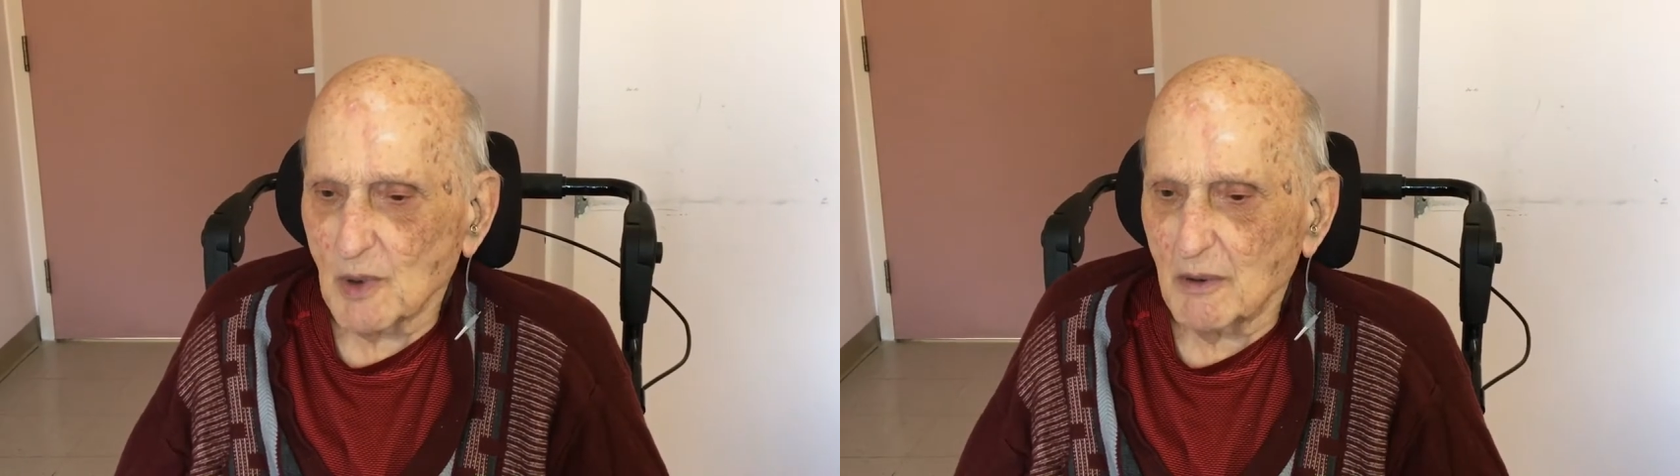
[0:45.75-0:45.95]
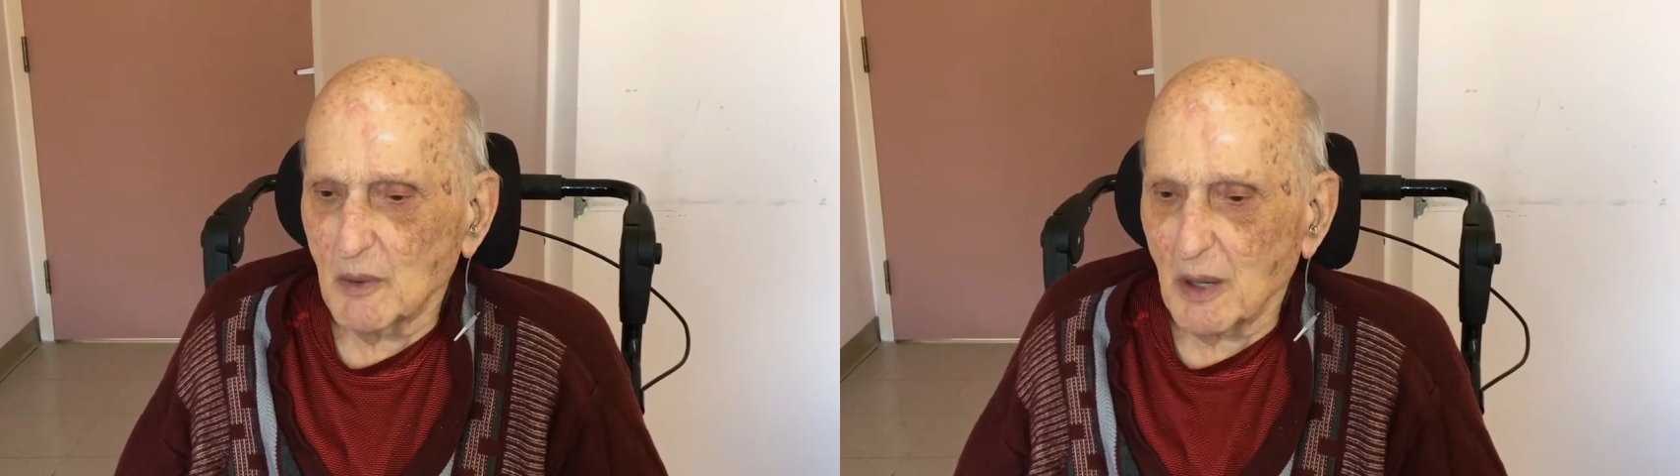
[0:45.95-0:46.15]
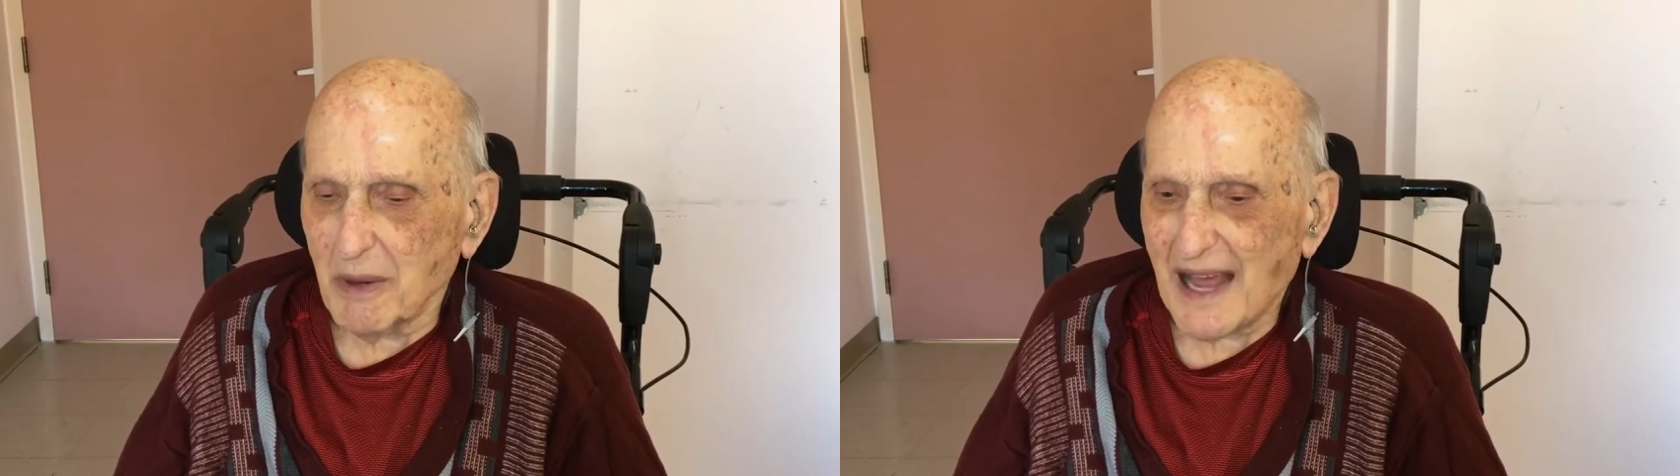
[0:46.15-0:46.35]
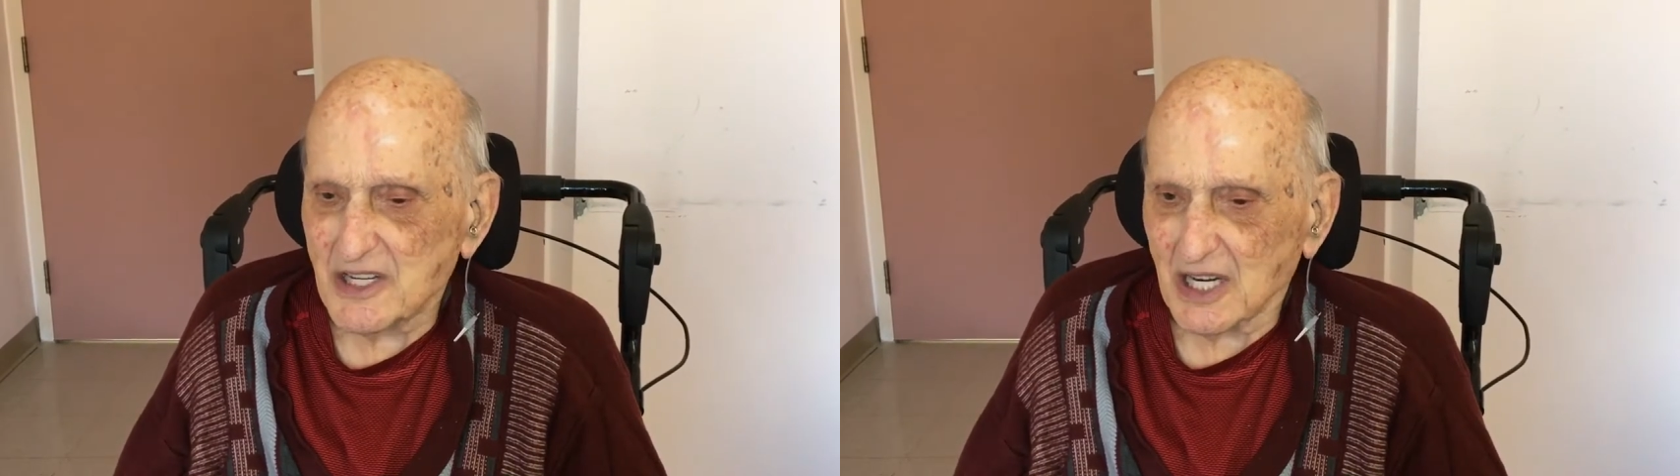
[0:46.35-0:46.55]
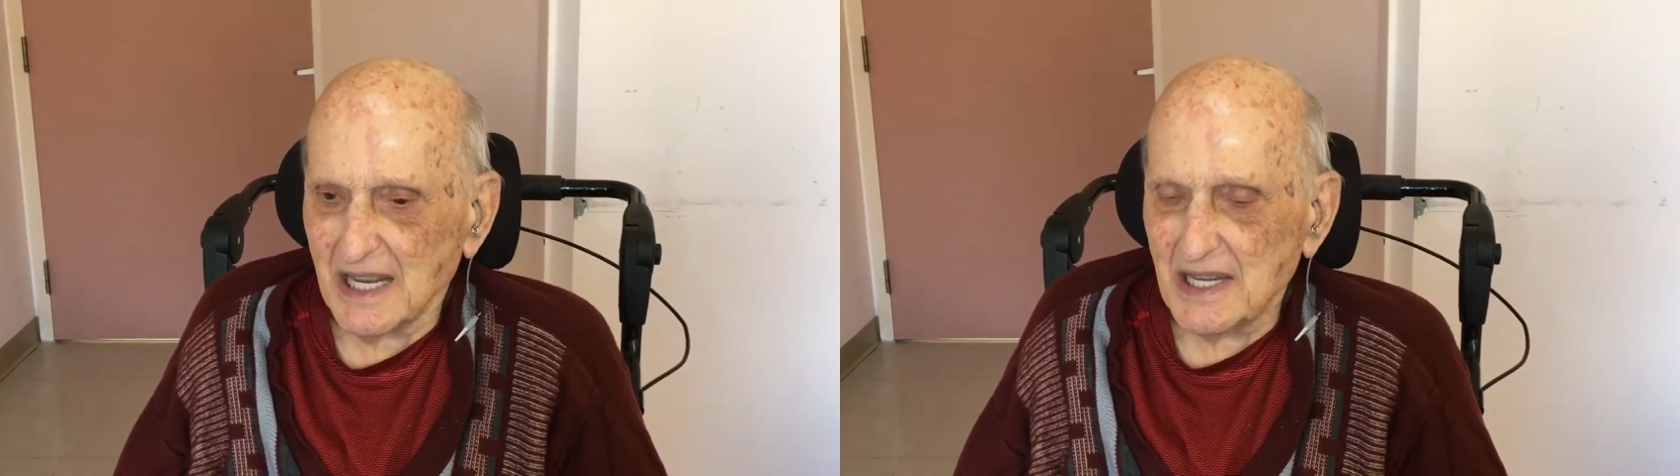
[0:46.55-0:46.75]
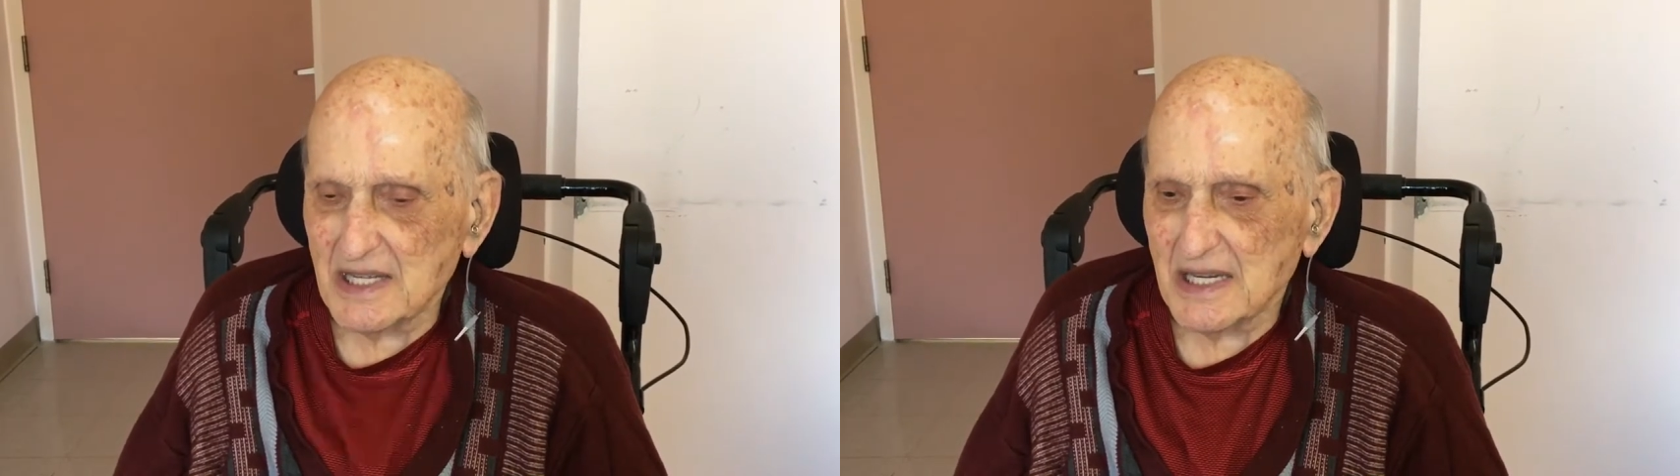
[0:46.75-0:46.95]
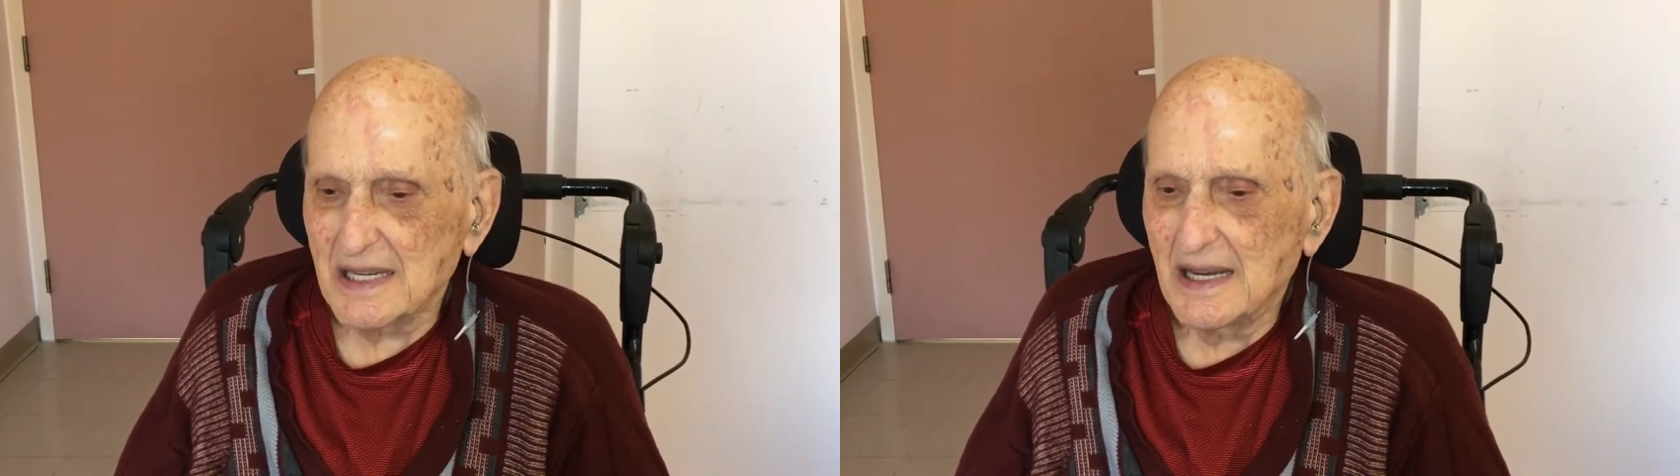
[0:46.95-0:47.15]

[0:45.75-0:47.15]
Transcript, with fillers: rubber with a plastic lens